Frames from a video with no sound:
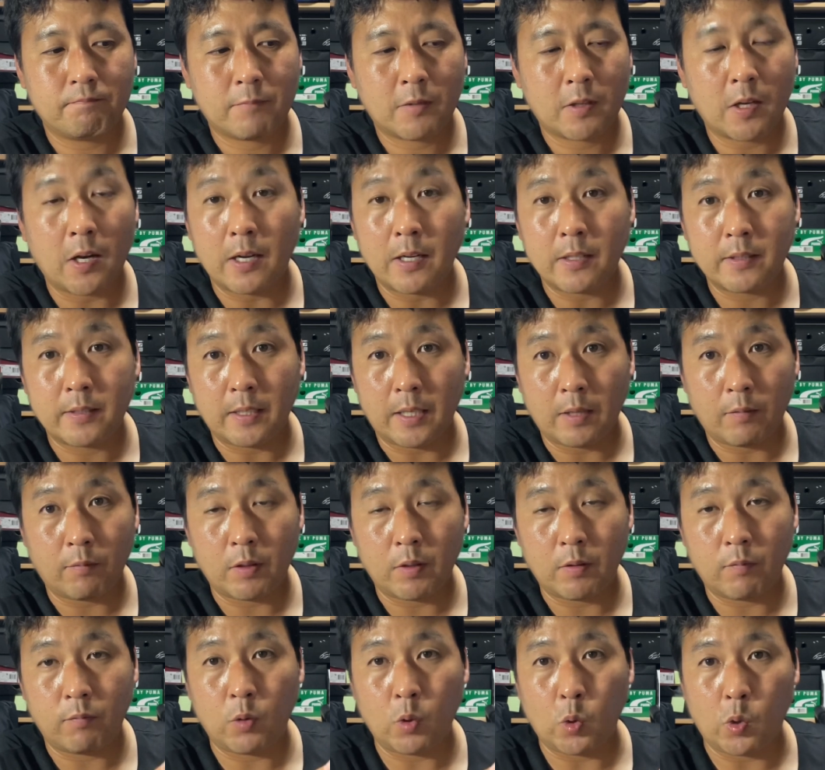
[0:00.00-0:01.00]
contact with
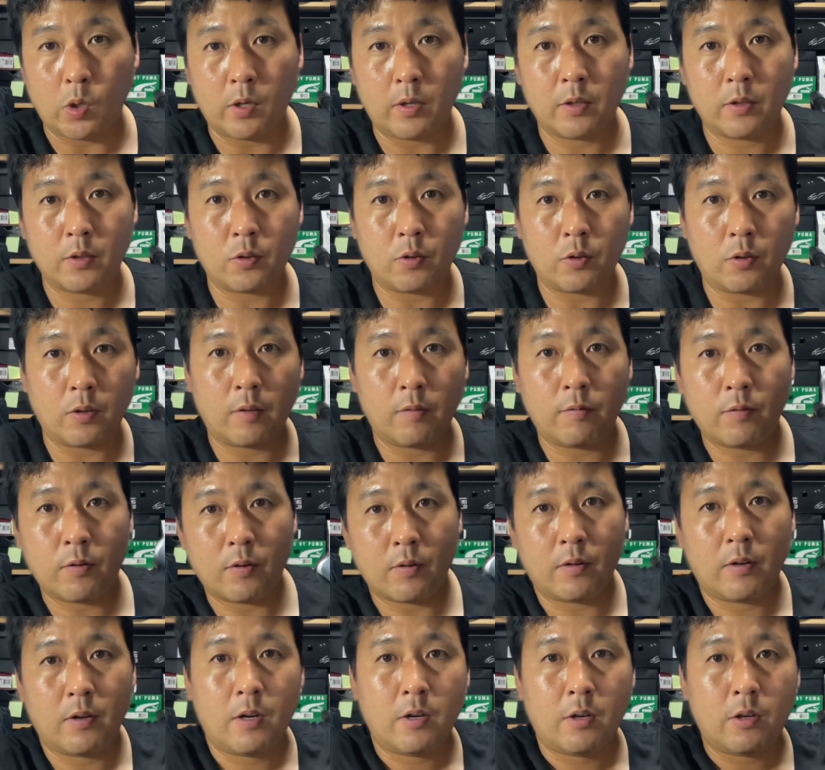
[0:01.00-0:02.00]
the floor. So if
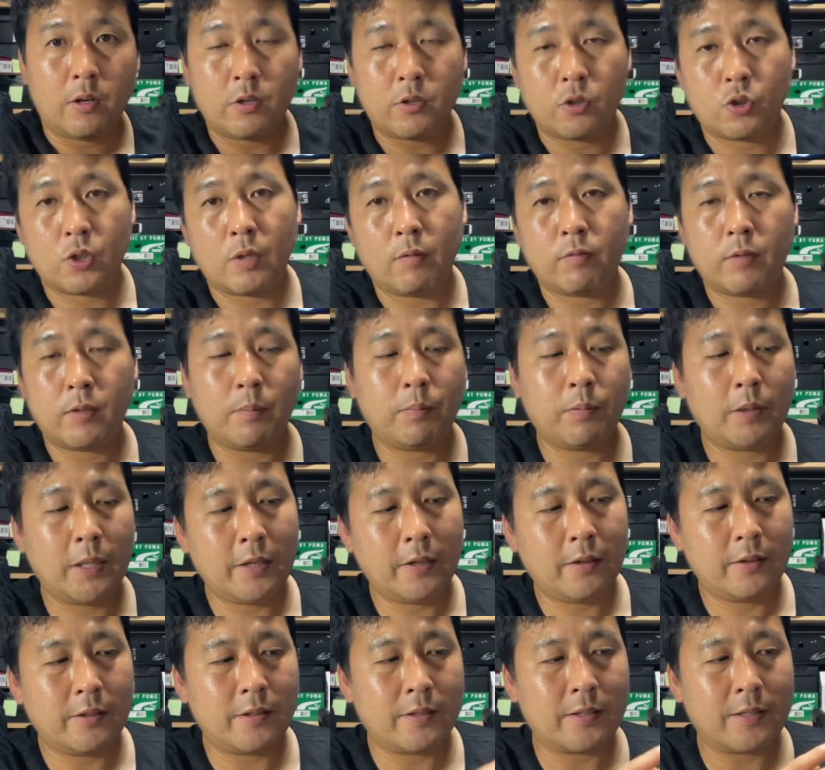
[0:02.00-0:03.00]
you're a shifty
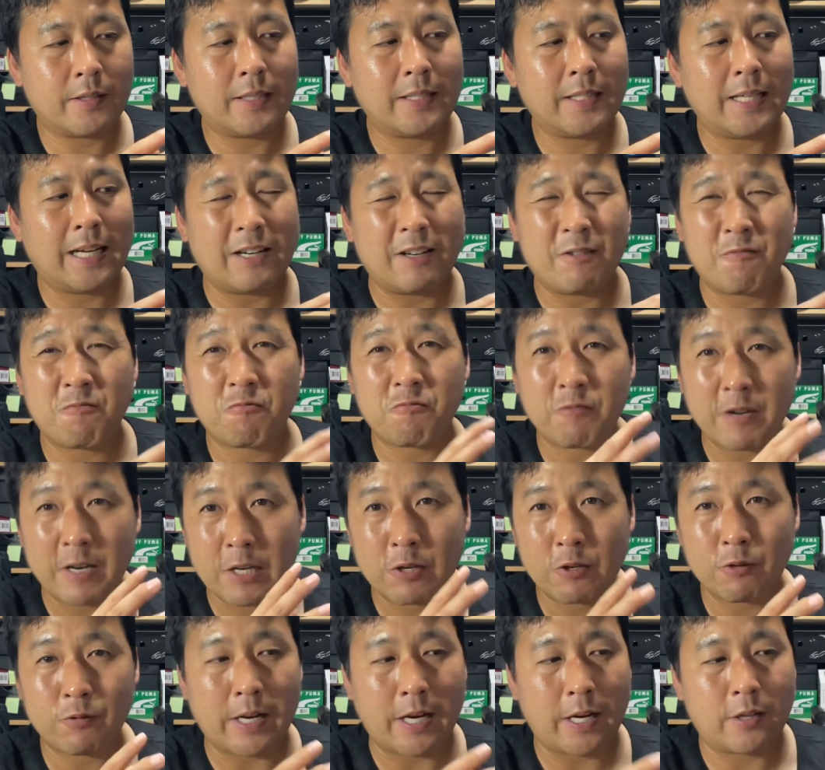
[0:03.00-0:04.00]
player, this is not a
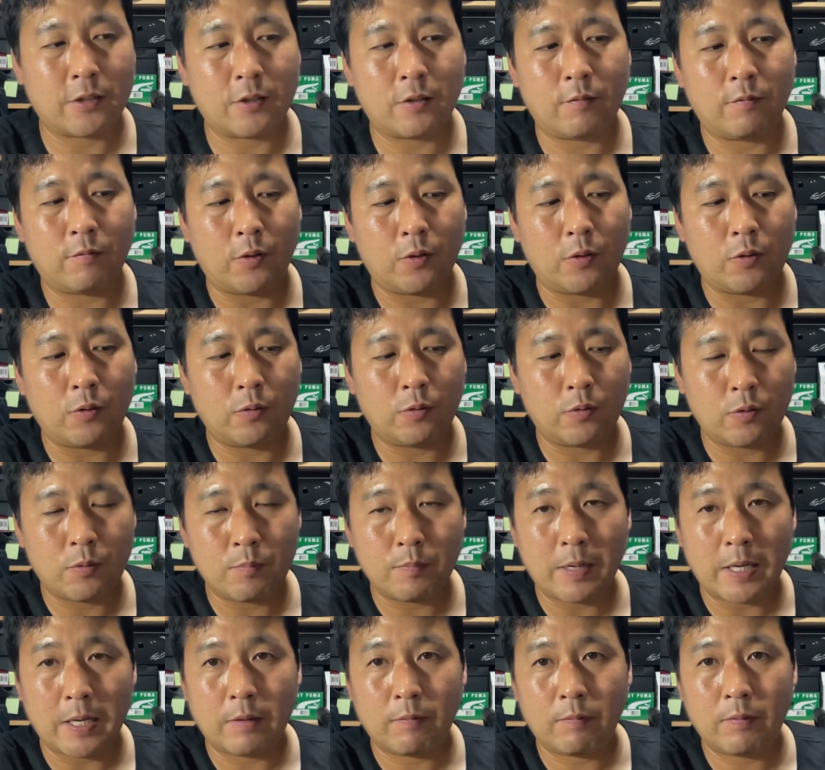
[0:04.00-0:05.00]
great traction for you. You
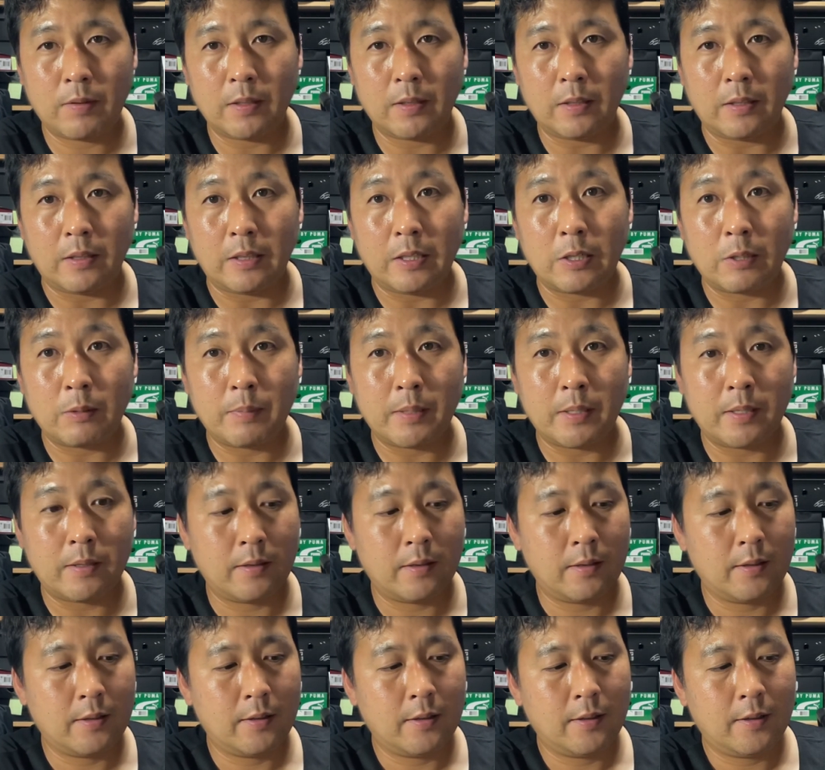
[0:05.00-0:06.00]
might feel a little bit
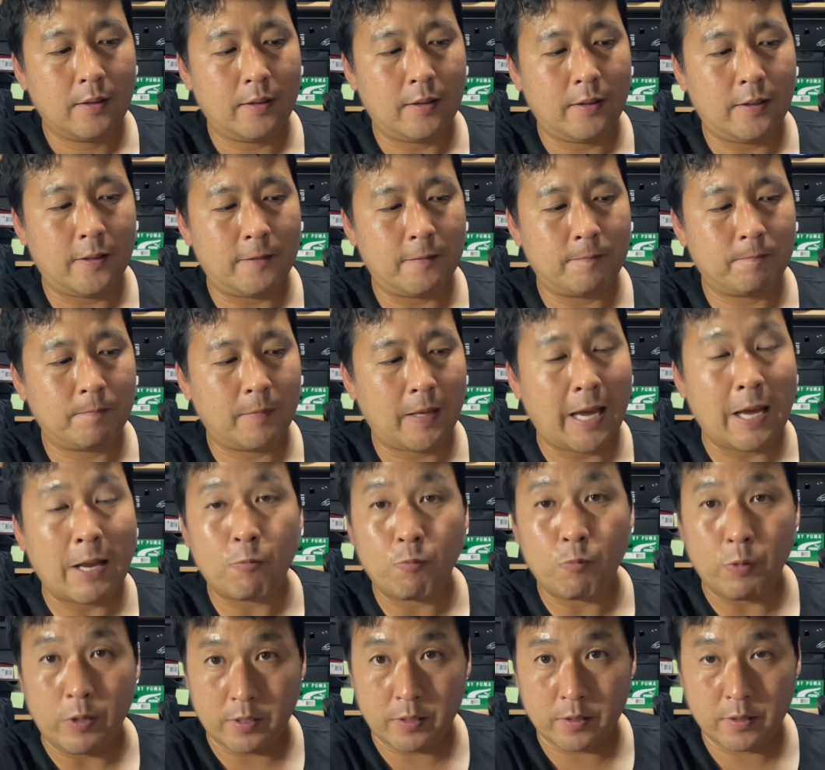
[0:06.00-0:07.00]
at
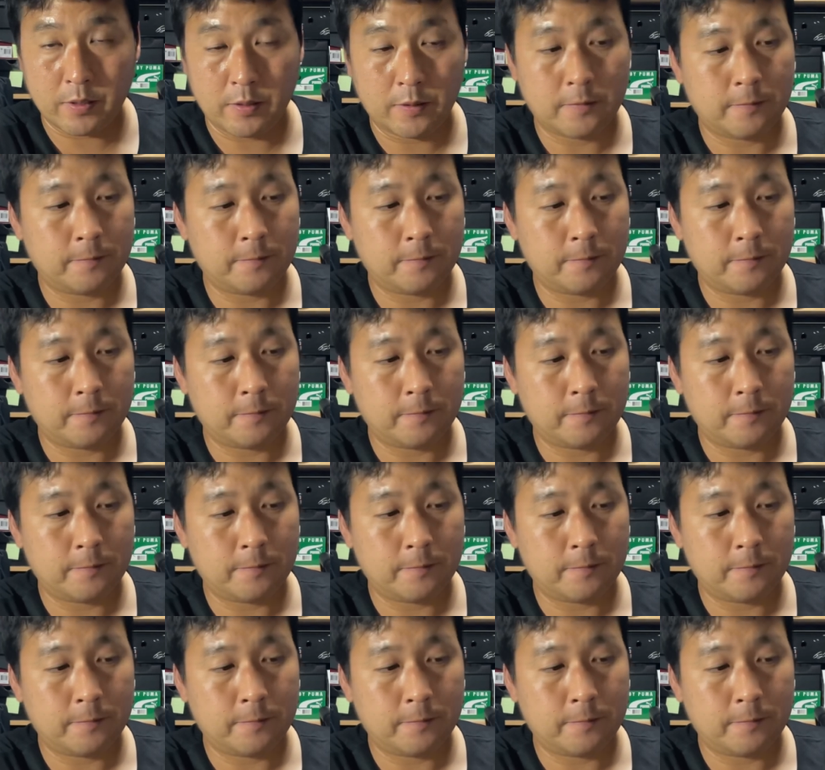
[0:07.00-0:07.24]
risk.